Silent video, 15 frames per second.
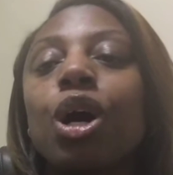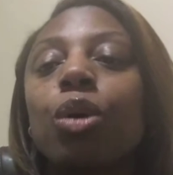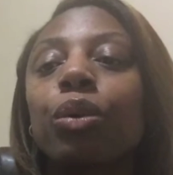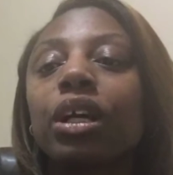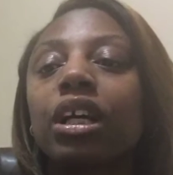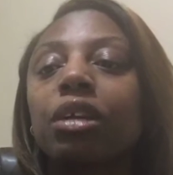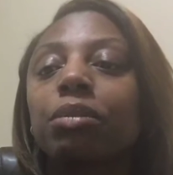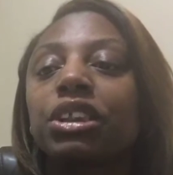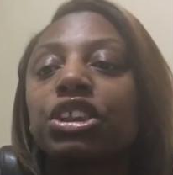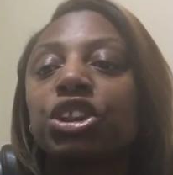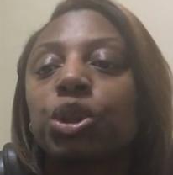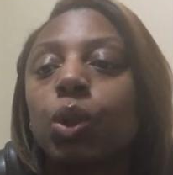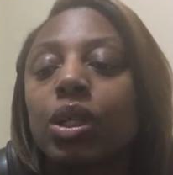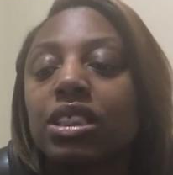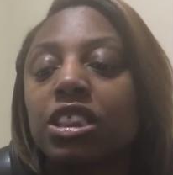We're going to be
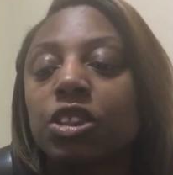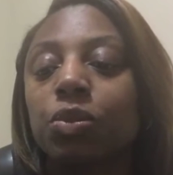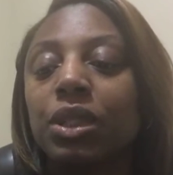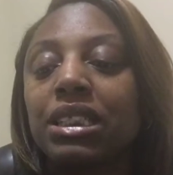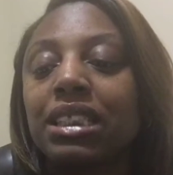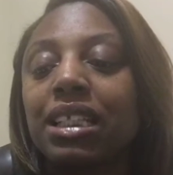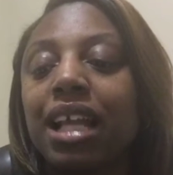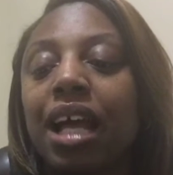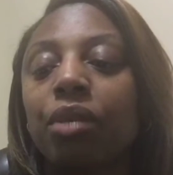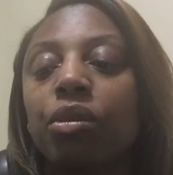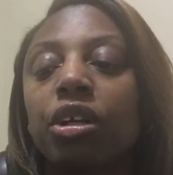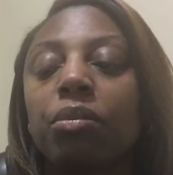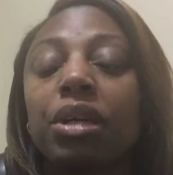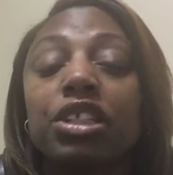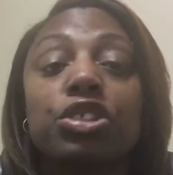short and sweet tonight.
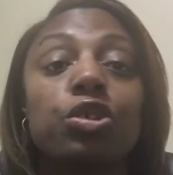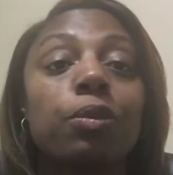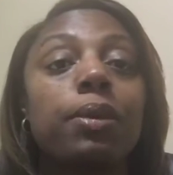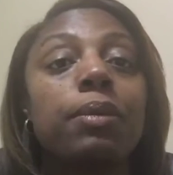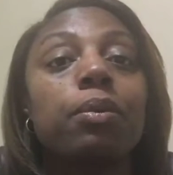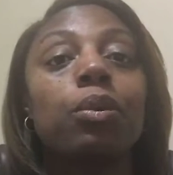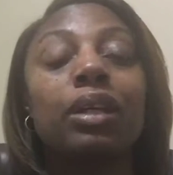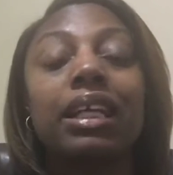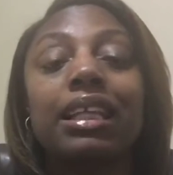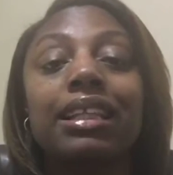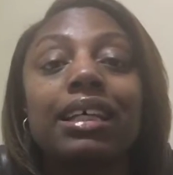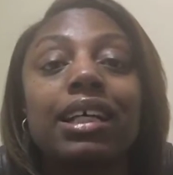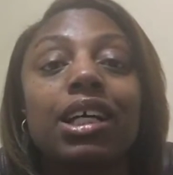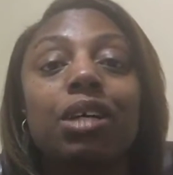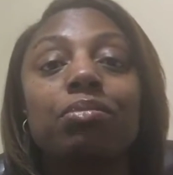Want to make sure people get
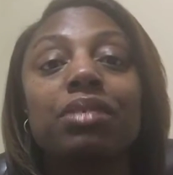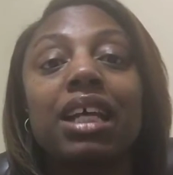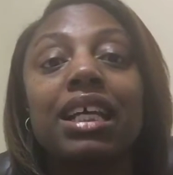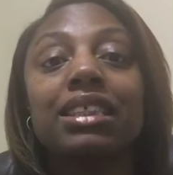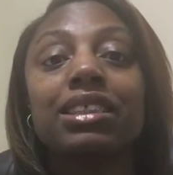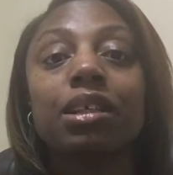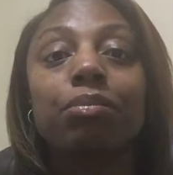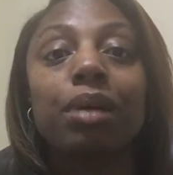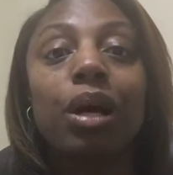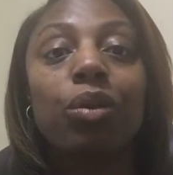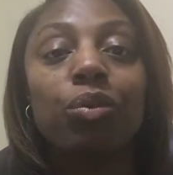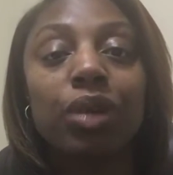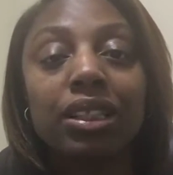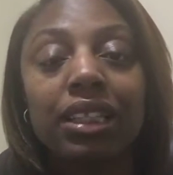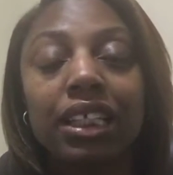the updates
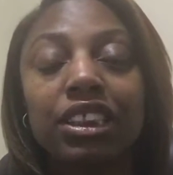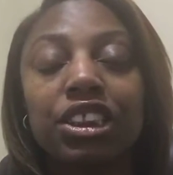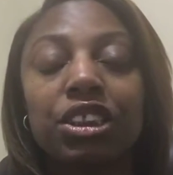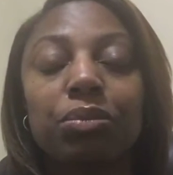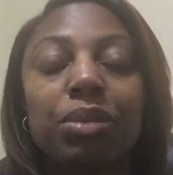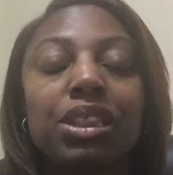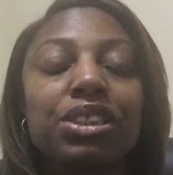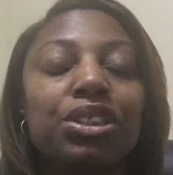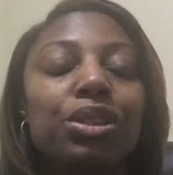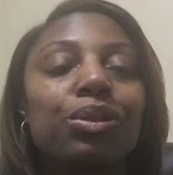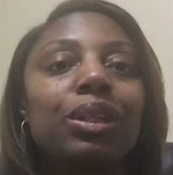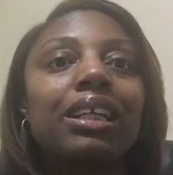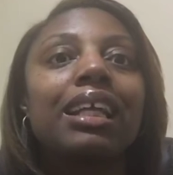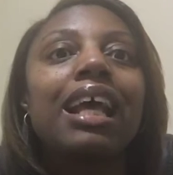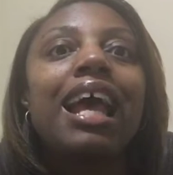about what they should be
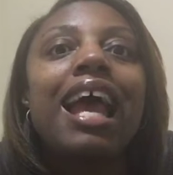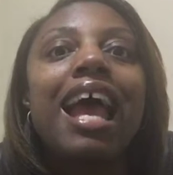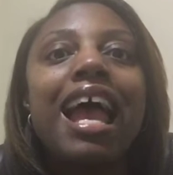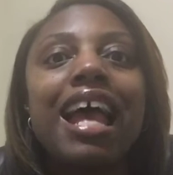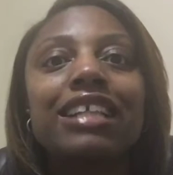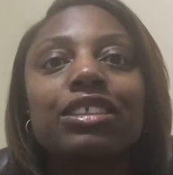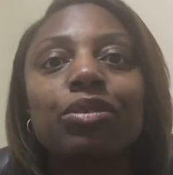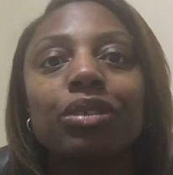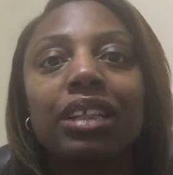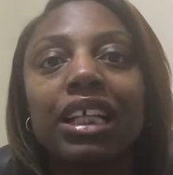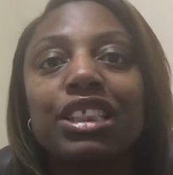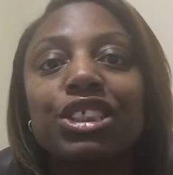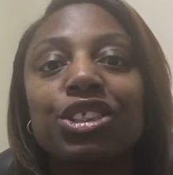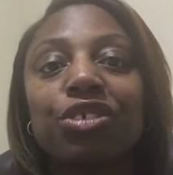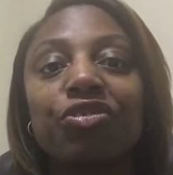doing as it
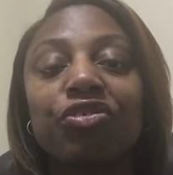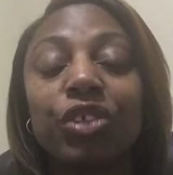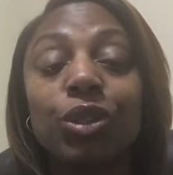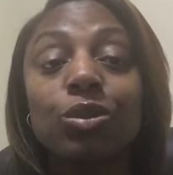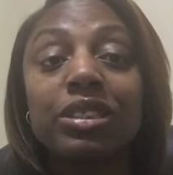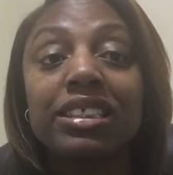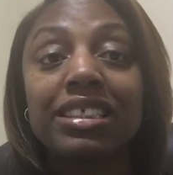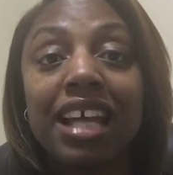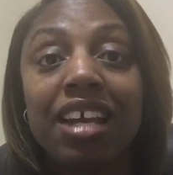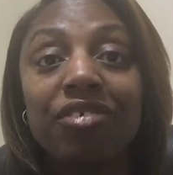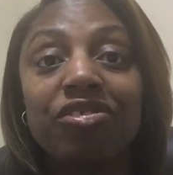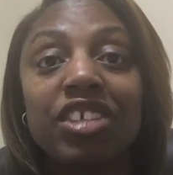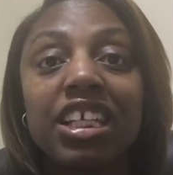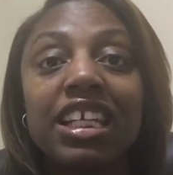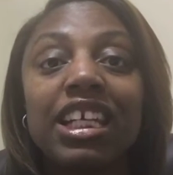relates to food
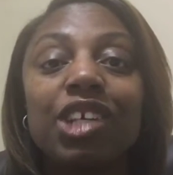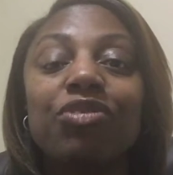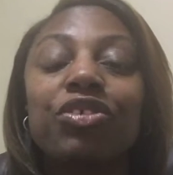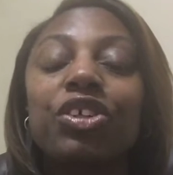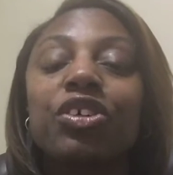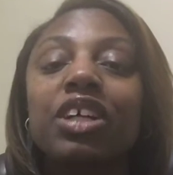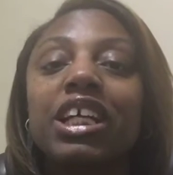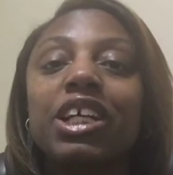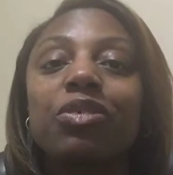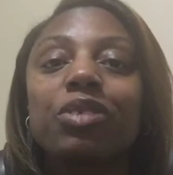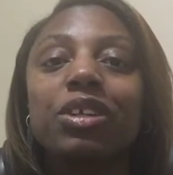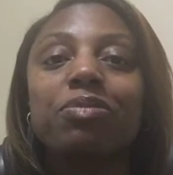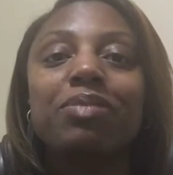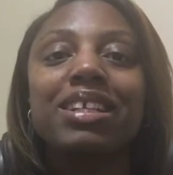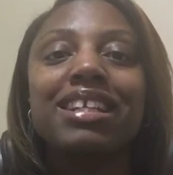safety. If you're here
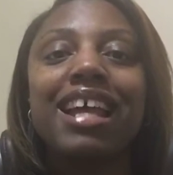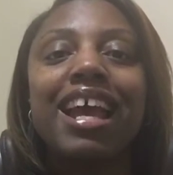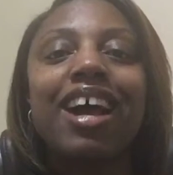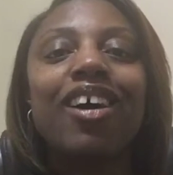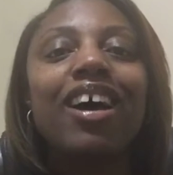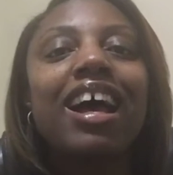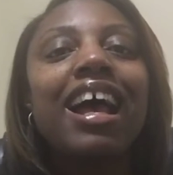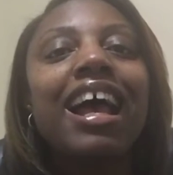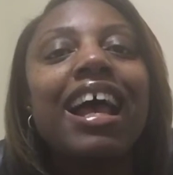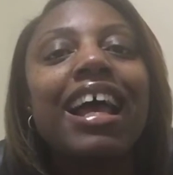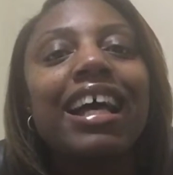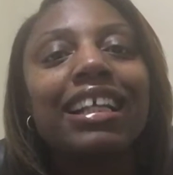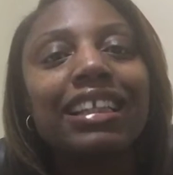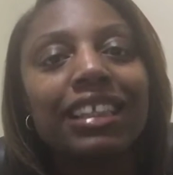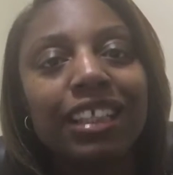with me now,
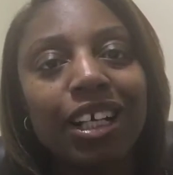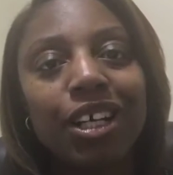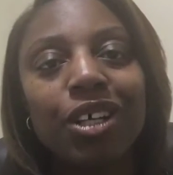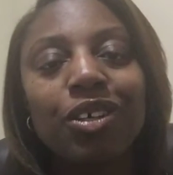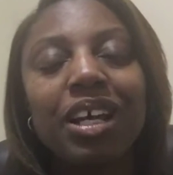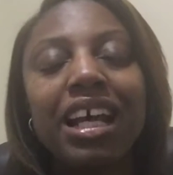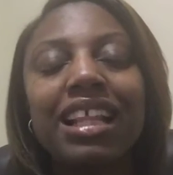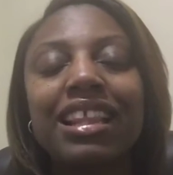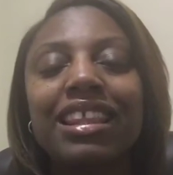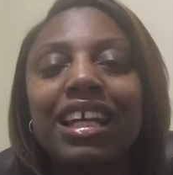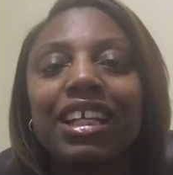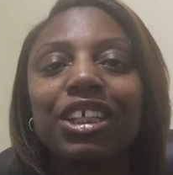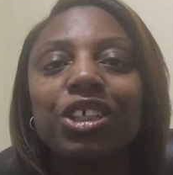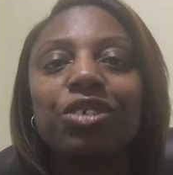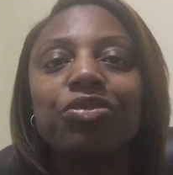hello, and
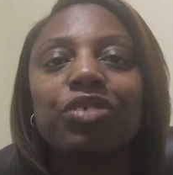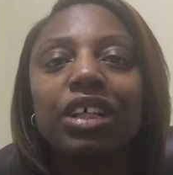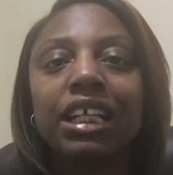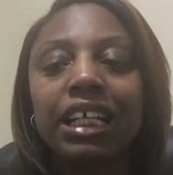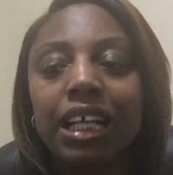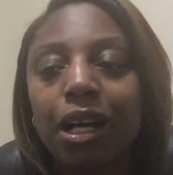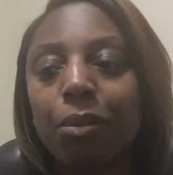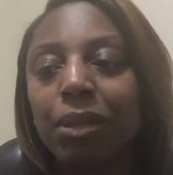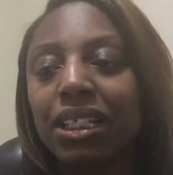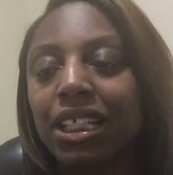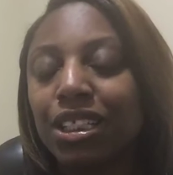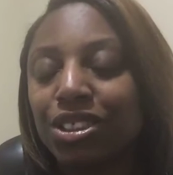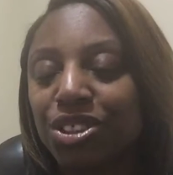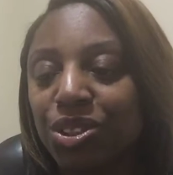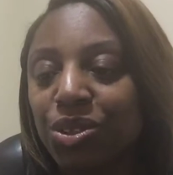thank you for coming
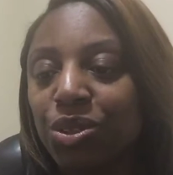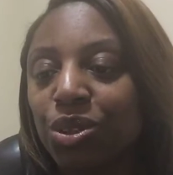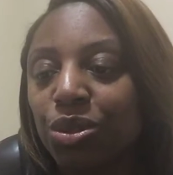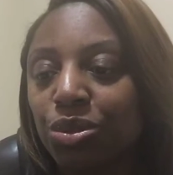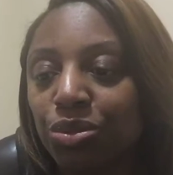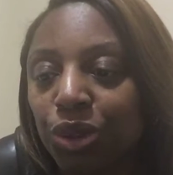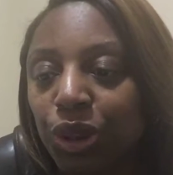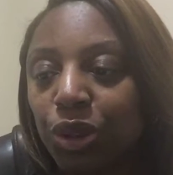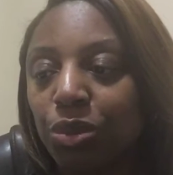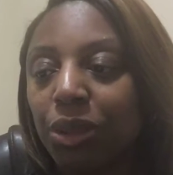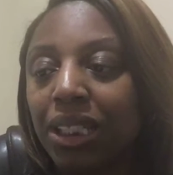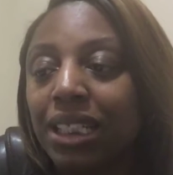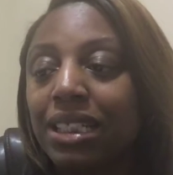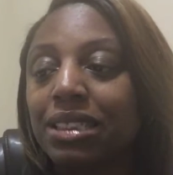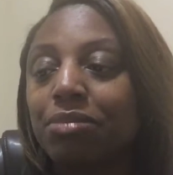into the room.
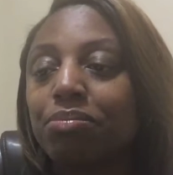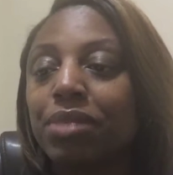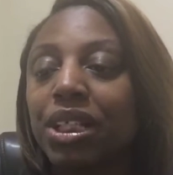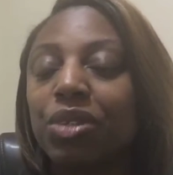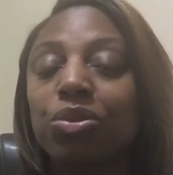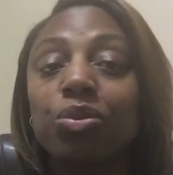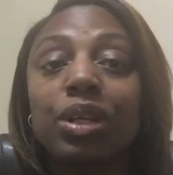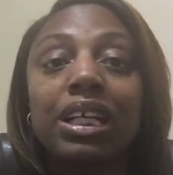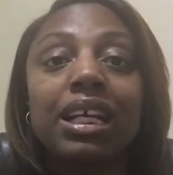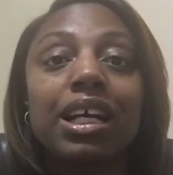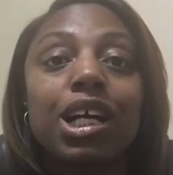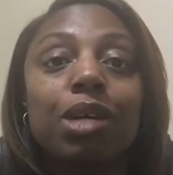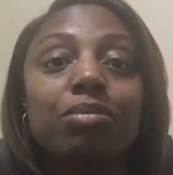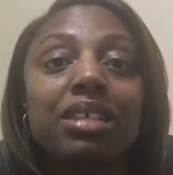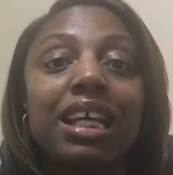It is midweek
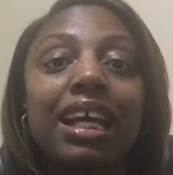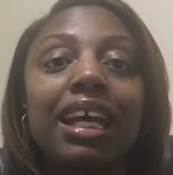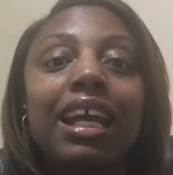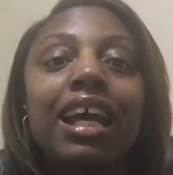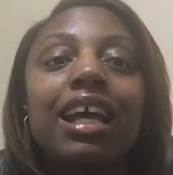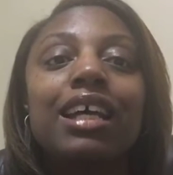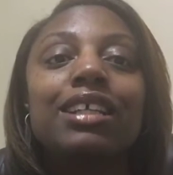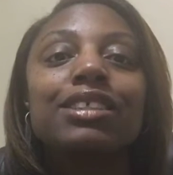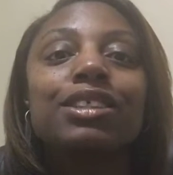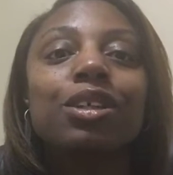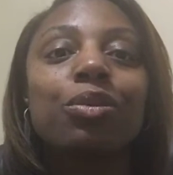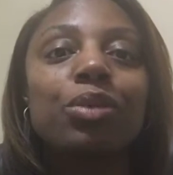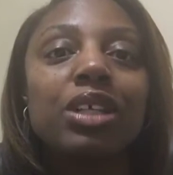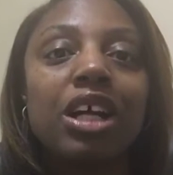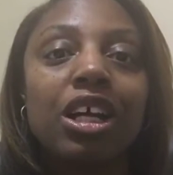hump day,
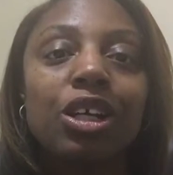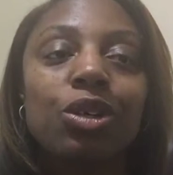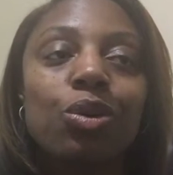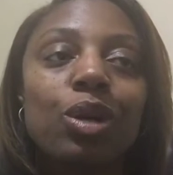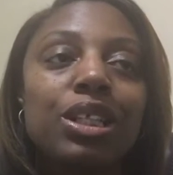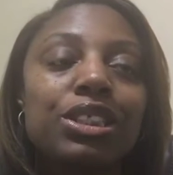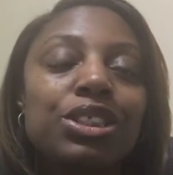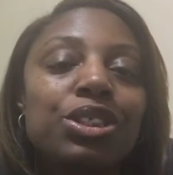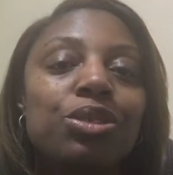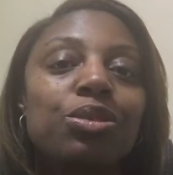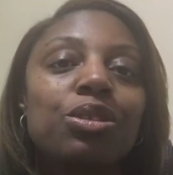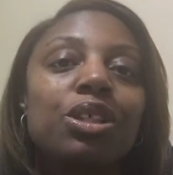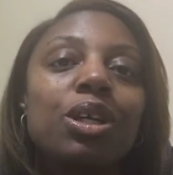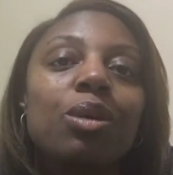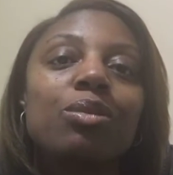so we are going
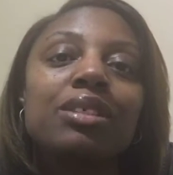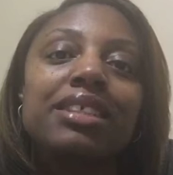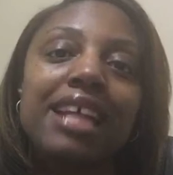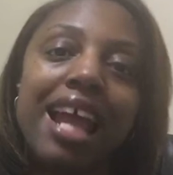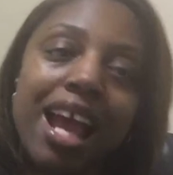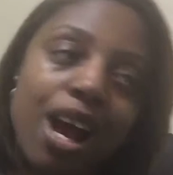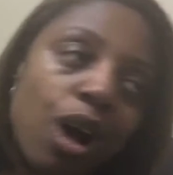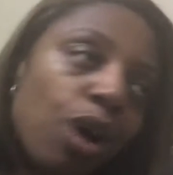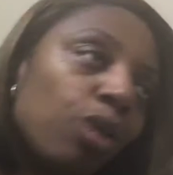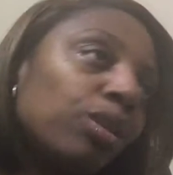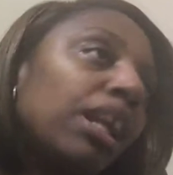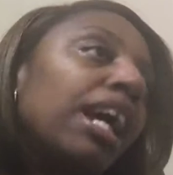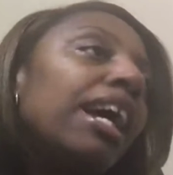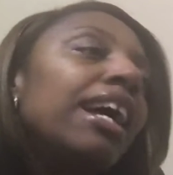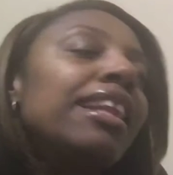to go
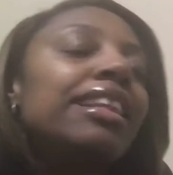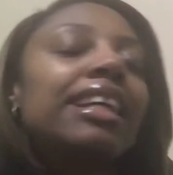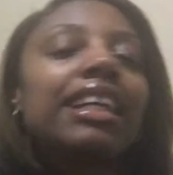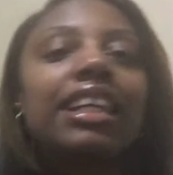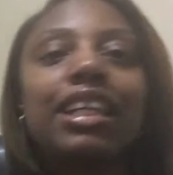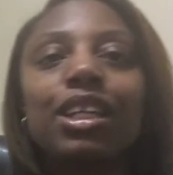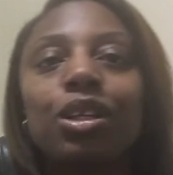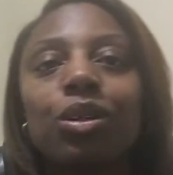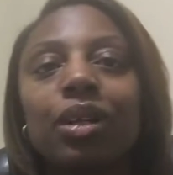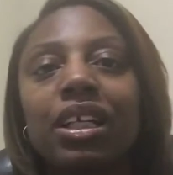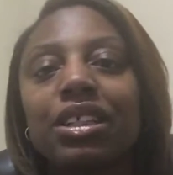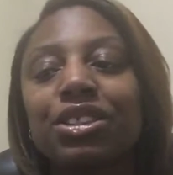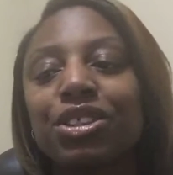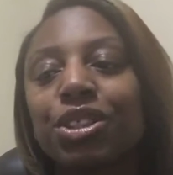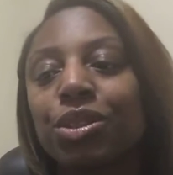down the hill
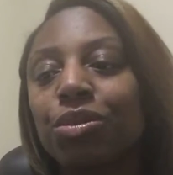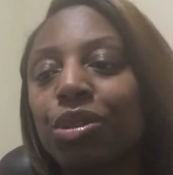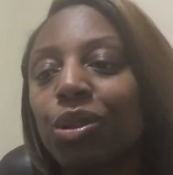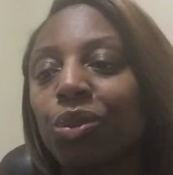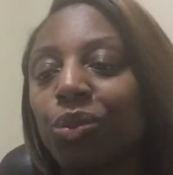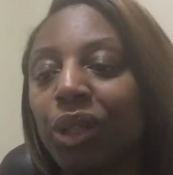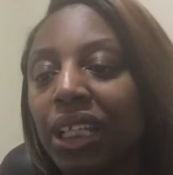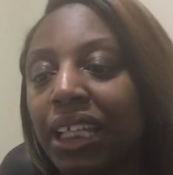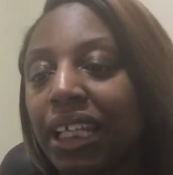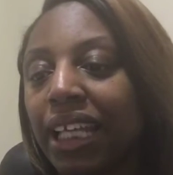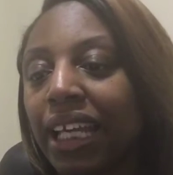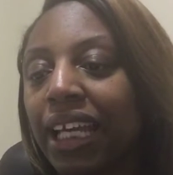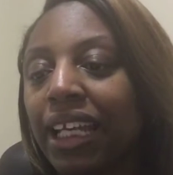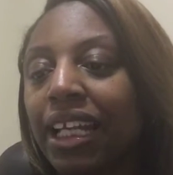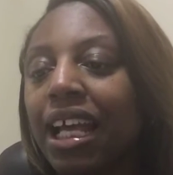into the
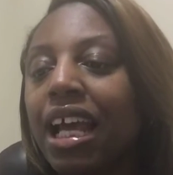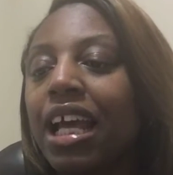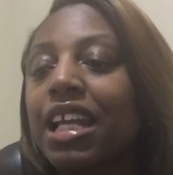weekend.